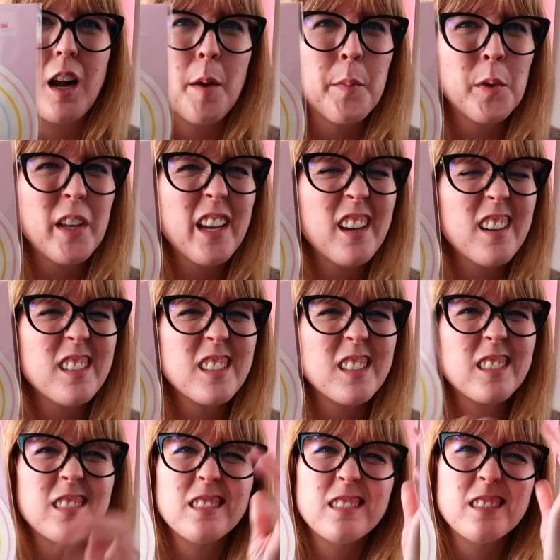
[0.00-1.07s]
a couple years,
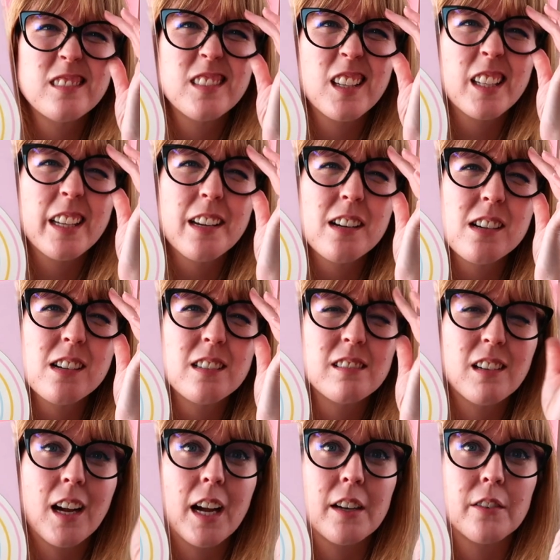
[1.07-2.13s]
a year?
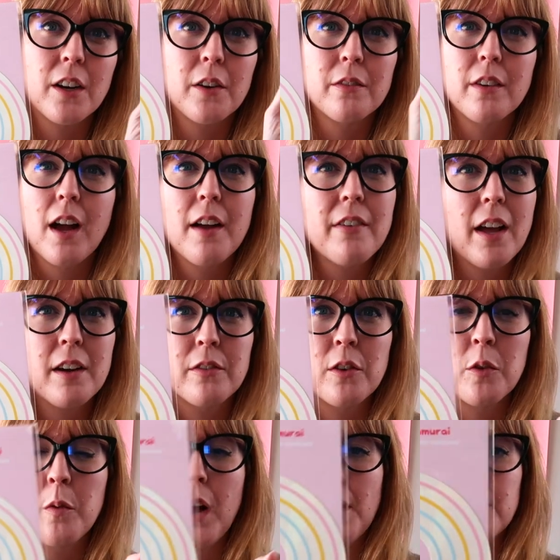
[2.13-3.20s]
I don't know. I've had it for
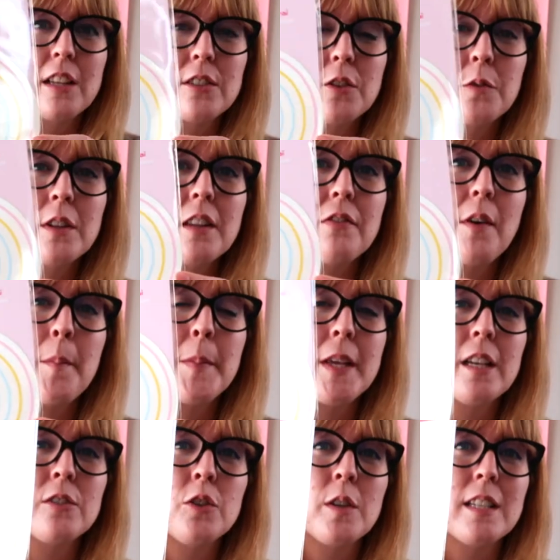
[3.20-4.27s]
a while. These are really fun
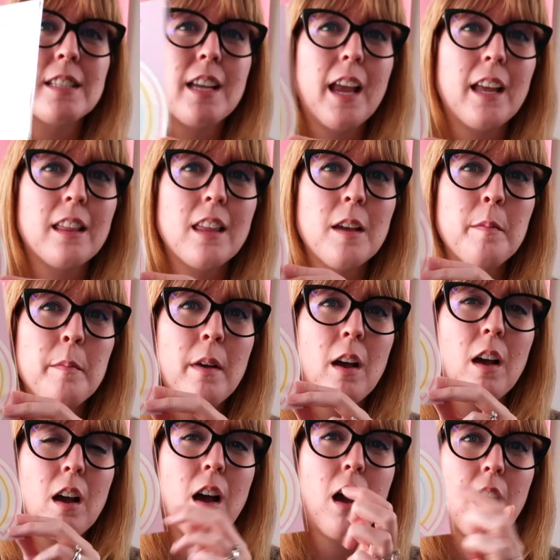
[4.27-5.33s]
because you can take them
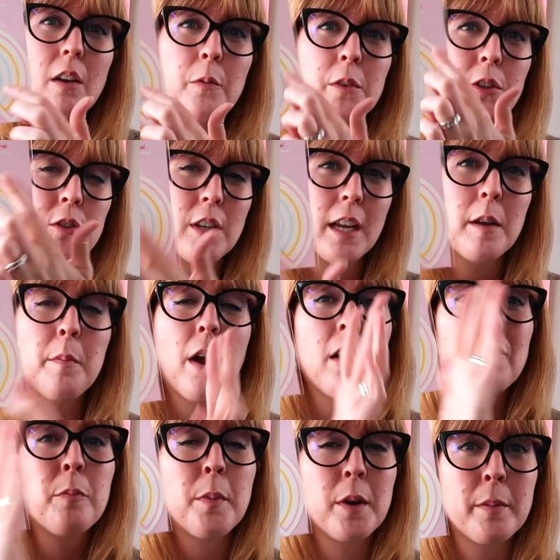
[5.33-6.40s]
when you take them
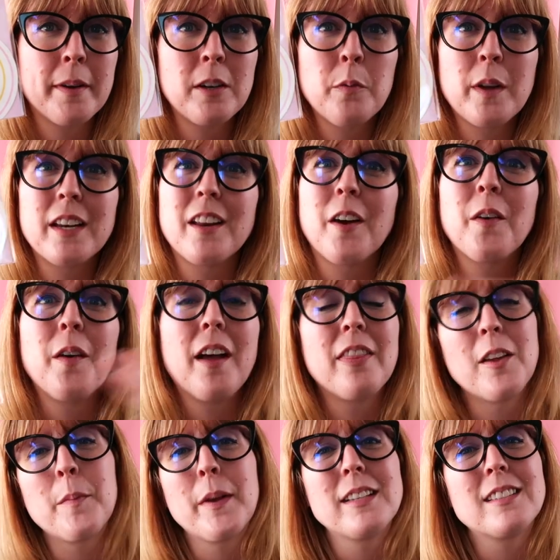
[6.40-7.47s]
off, put them on a window, and
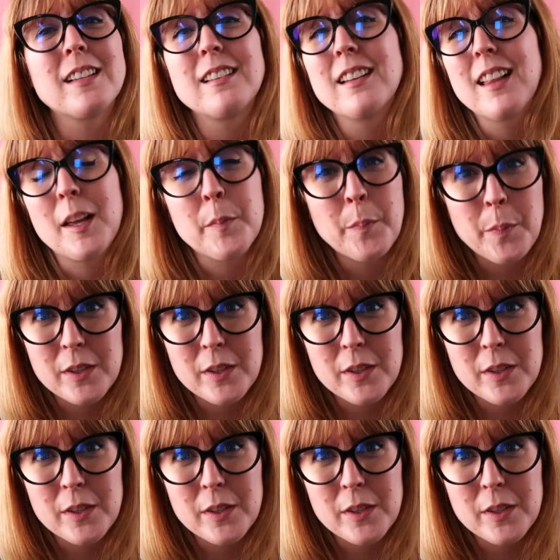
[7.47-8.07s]
they're basically like